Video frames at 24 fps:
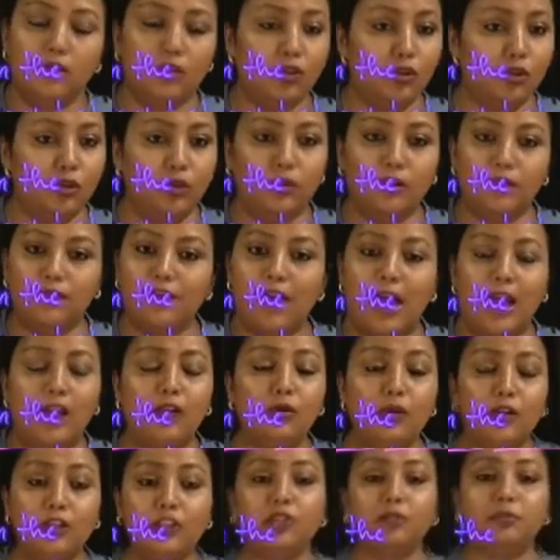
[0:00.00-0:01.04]
You know, the
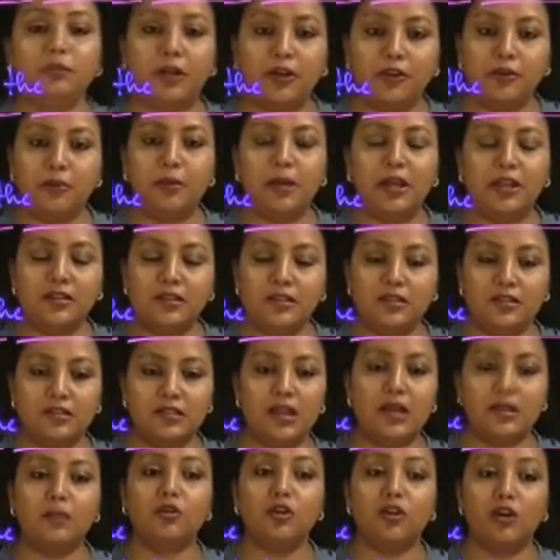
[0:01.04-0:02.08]
valuation may remain the
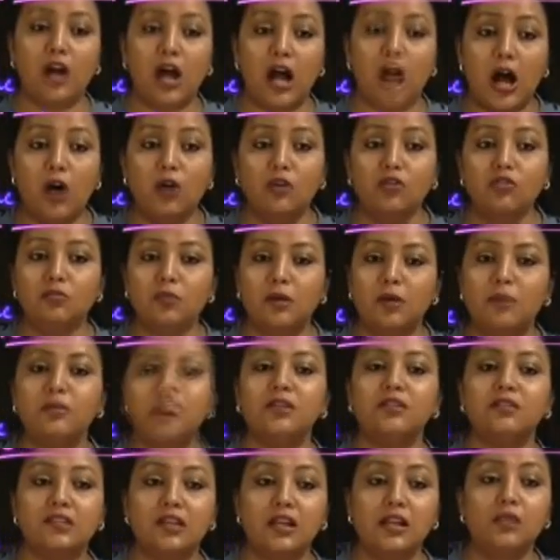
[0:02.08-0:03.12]
same. Your house may
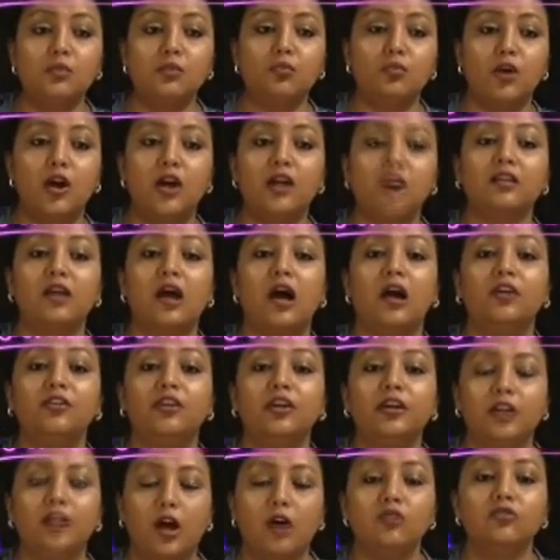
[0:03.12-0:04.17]
be still worth
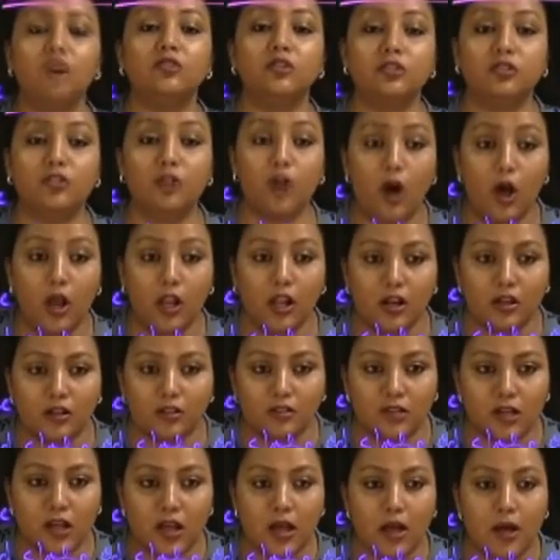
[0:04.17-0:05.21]

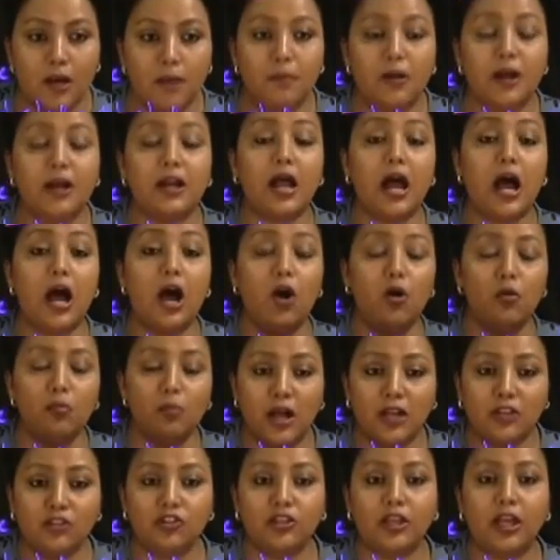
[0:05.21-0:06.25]
$100,000, but how
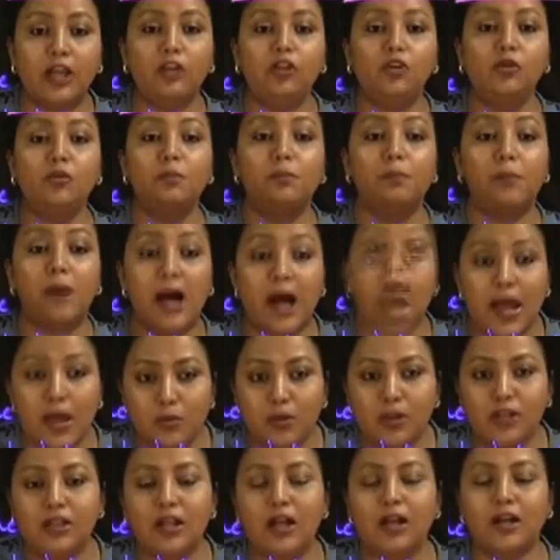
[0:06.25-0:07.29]
much can you buy
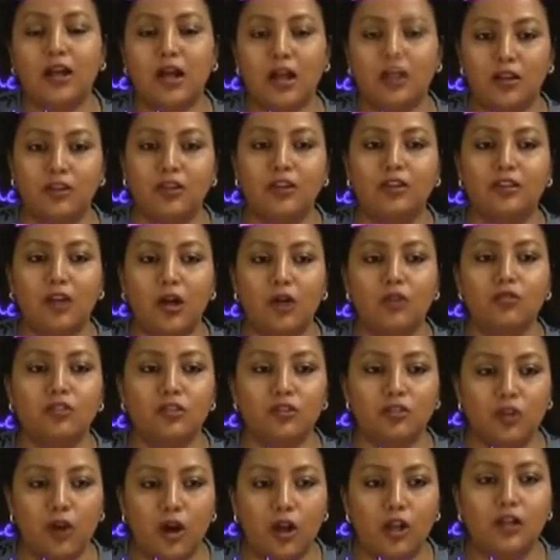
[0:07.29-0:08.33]
with that
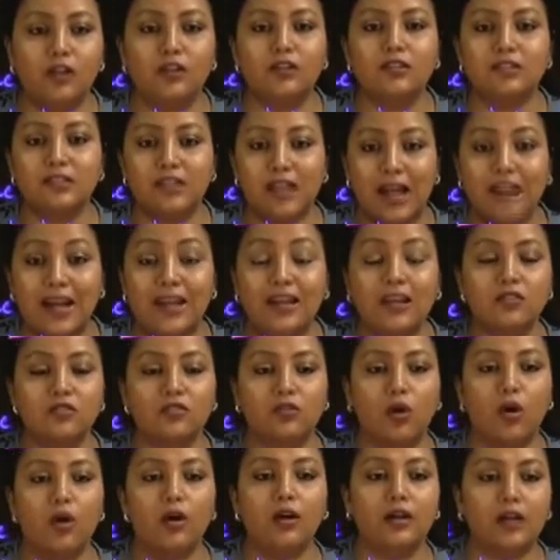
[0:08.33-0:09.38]
$100,000? That has
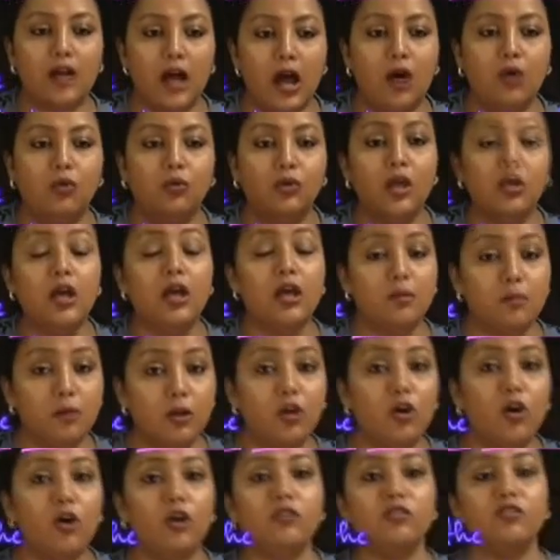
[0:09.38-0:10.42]
gone down
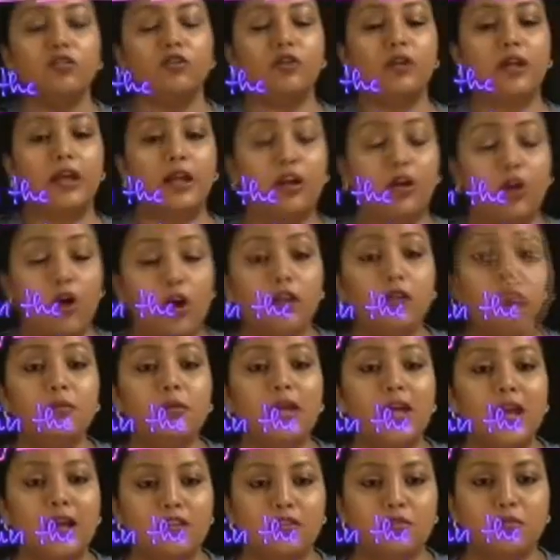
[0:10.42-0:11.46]
because your
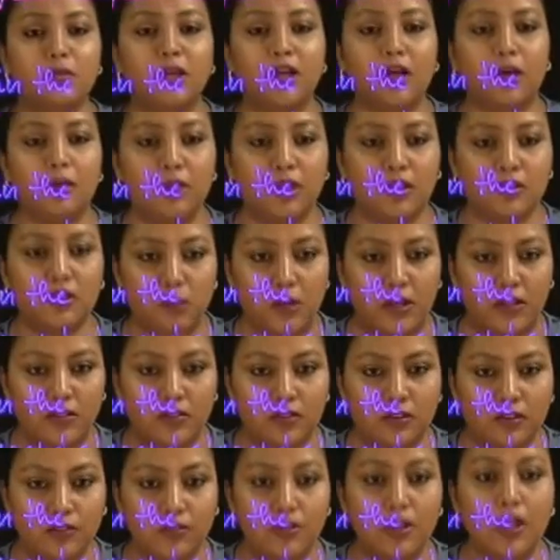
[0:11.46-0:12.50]
economy has become
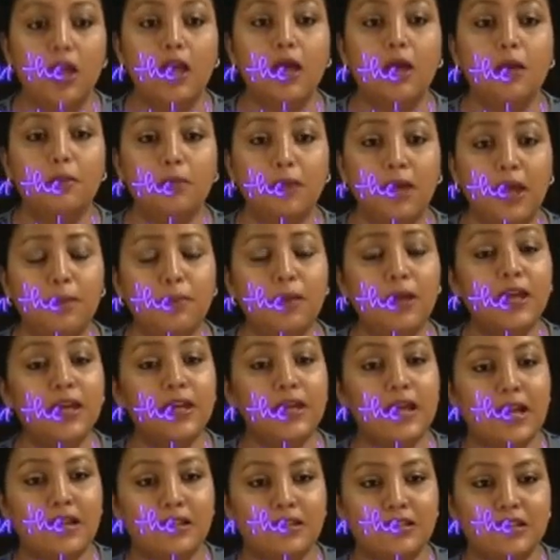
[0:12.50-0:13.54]
expensive. Maybe
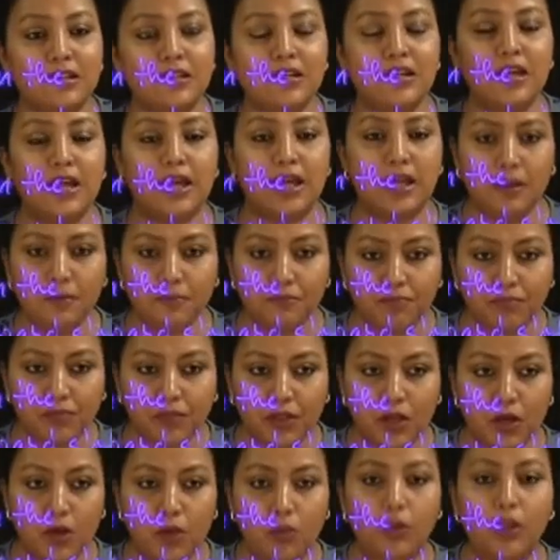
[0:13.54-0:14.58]
yesterday
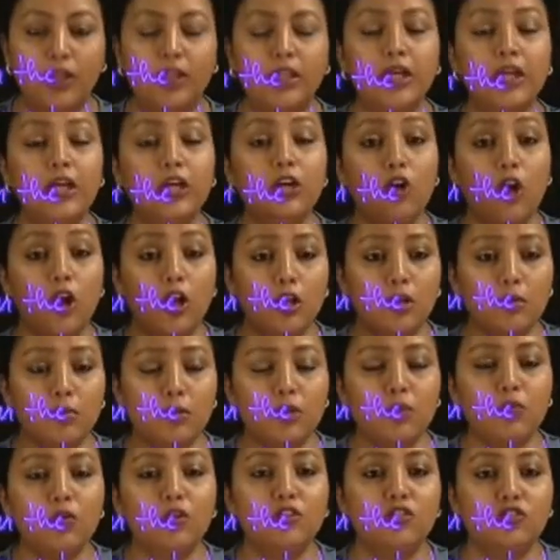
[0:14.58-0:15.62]
when the
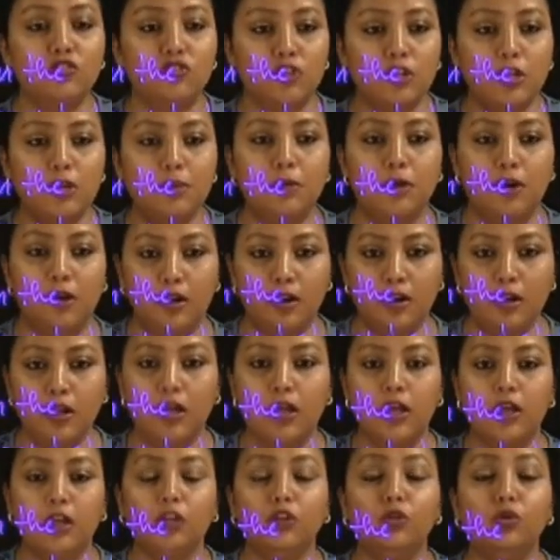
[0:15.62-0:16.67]
economy was cheaper,
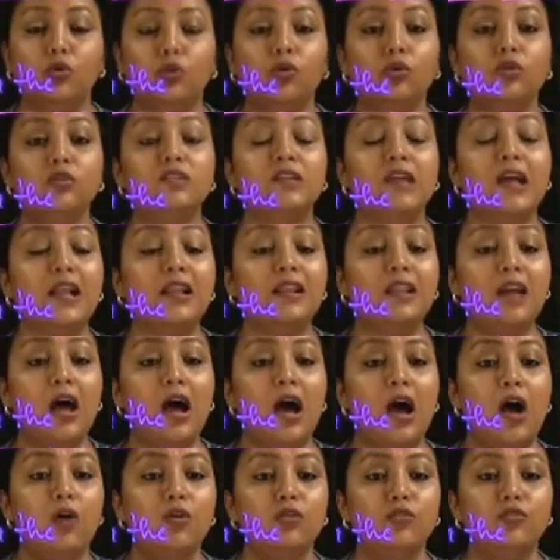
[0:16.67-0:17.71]
you could sell the
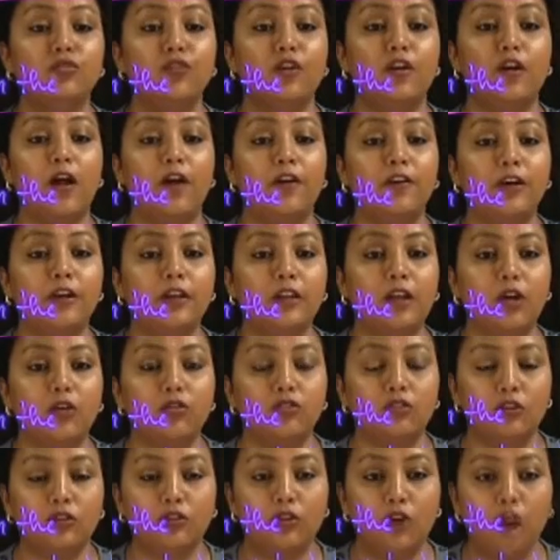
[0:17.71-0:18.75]
house for
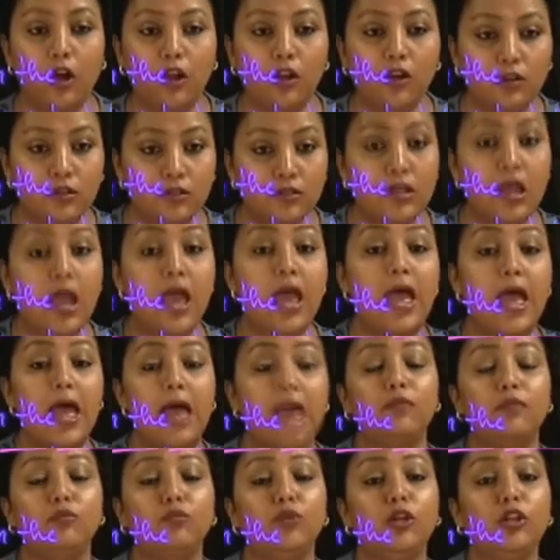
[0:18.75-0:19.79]
$100,000,
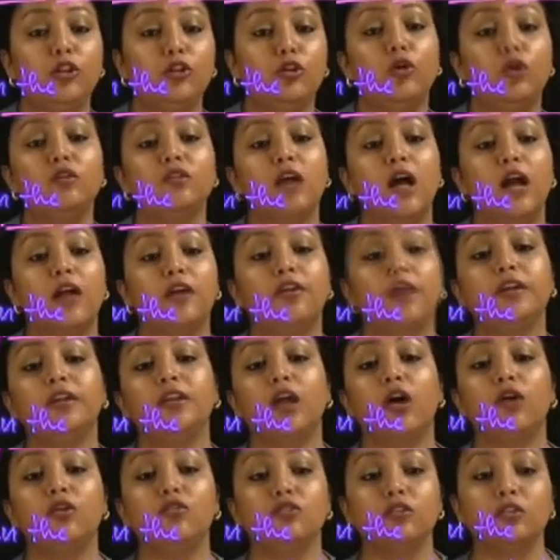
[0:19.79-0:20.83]
and with those
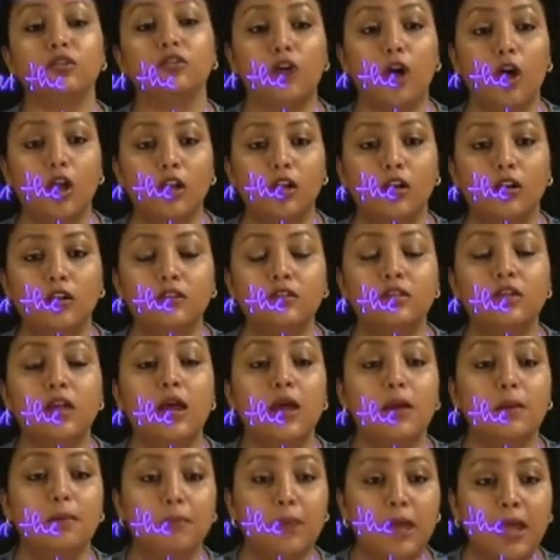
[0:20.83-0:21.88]
$100,000
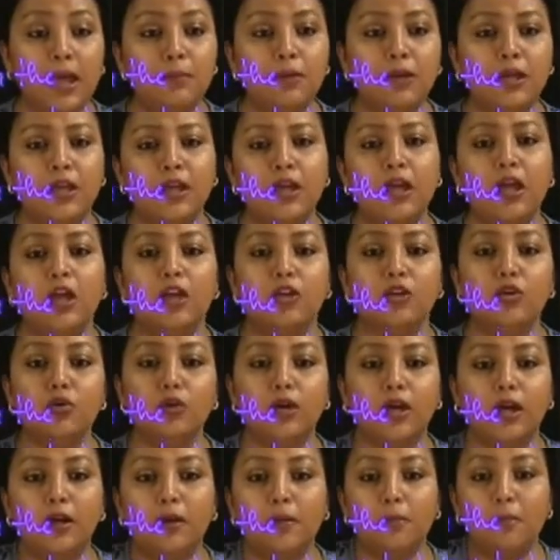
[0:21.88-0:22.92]
maybe you
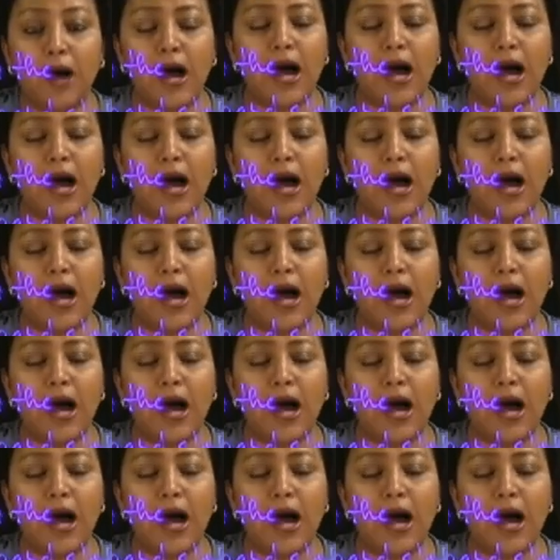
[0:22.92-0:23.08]
can